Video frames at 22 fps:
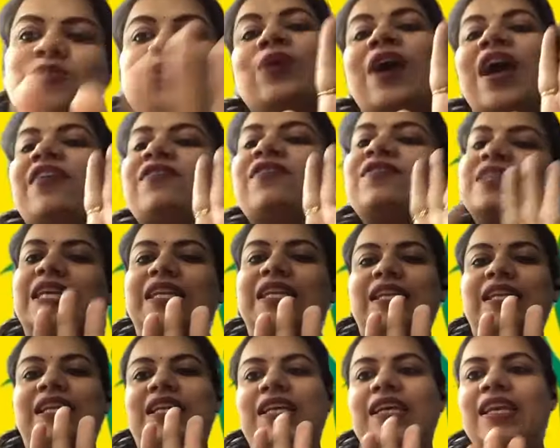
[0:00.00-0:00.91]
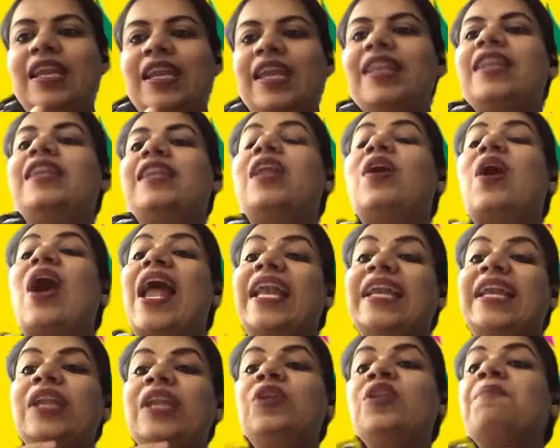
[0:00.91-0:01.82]
so you have seen it, correct? Now
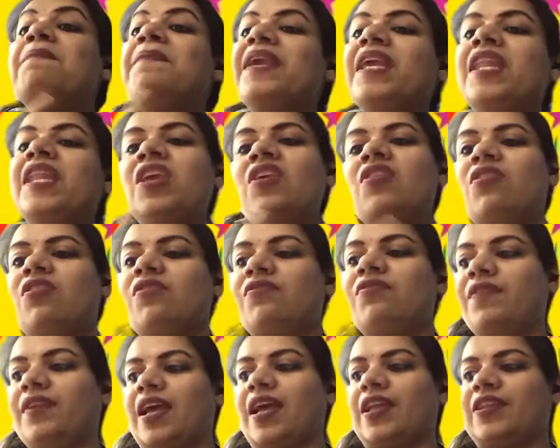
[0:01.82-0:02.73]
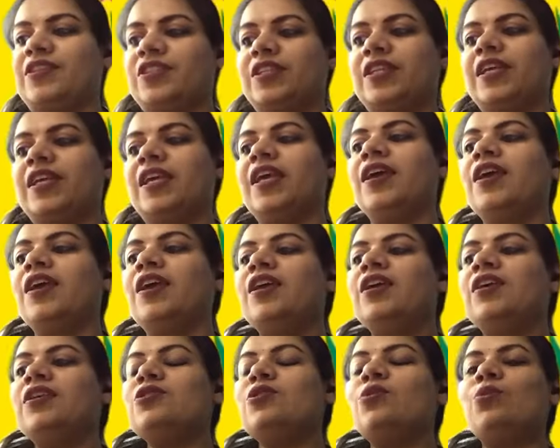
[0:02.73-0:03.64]
I'll tell you the meaning of it actually.
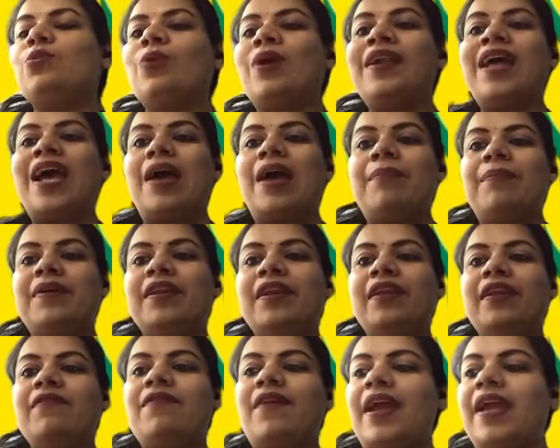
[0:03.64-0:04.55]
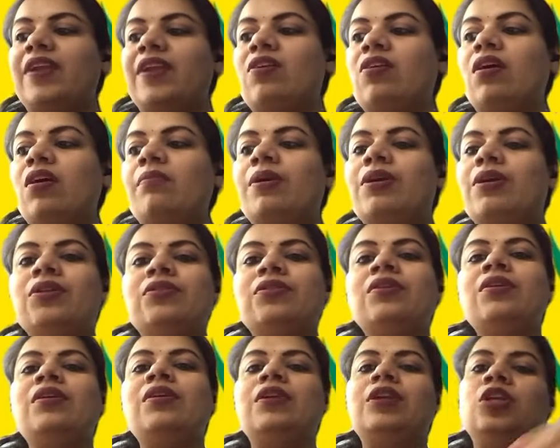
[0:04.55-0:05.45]
So what happened if I talk about,
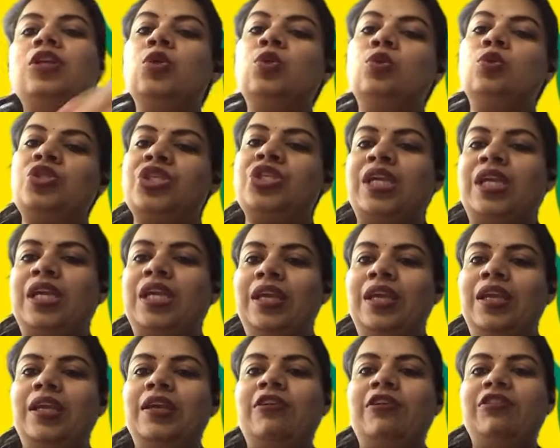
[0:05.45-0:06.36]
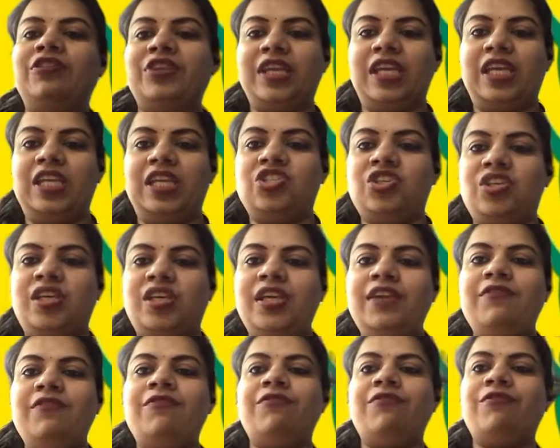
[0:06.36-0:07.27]
2G,
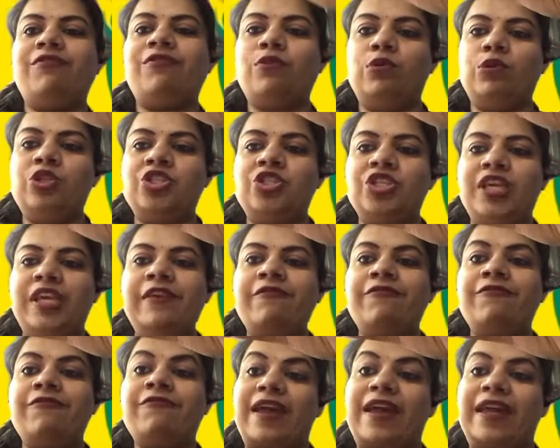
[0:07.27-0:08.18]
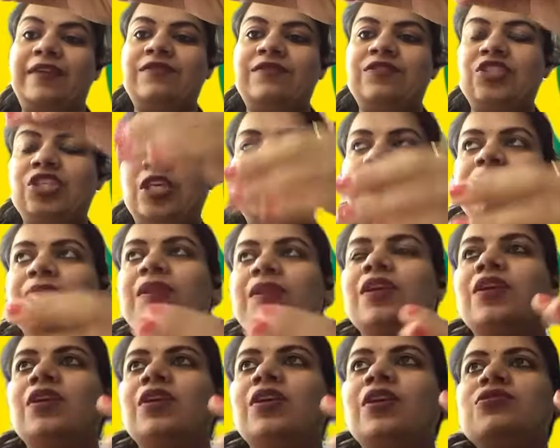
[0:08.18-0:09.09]
3G, 4G, 5G?
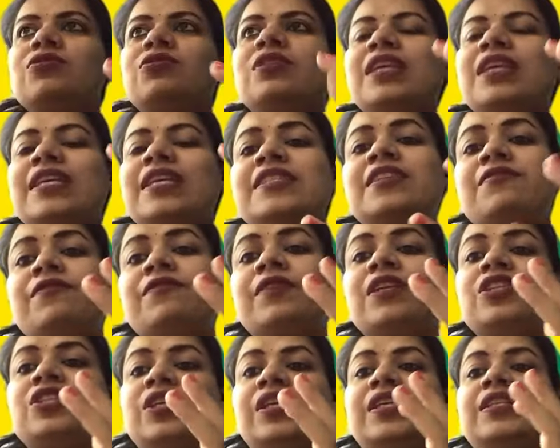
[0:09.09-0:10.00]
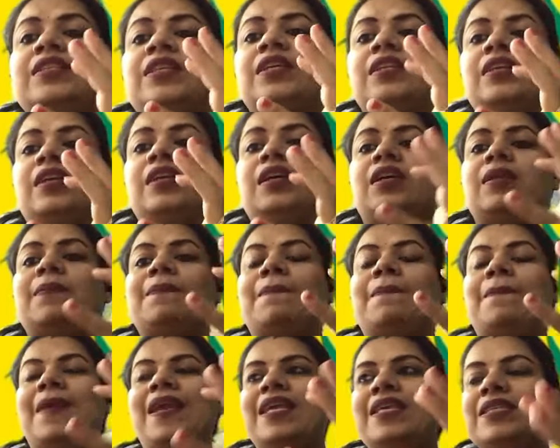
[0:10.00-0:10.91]
So these different Gs are there.
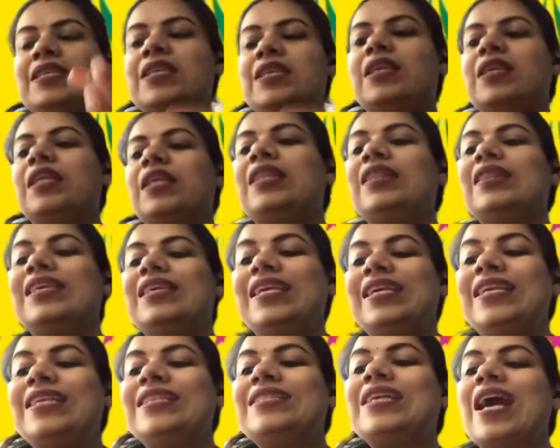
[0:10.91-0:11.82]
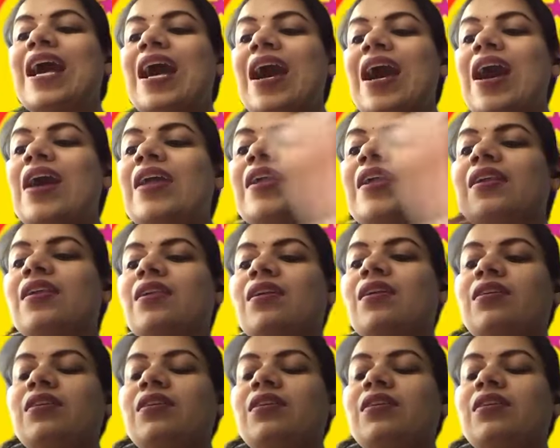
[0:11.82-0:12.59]
Basically, these are,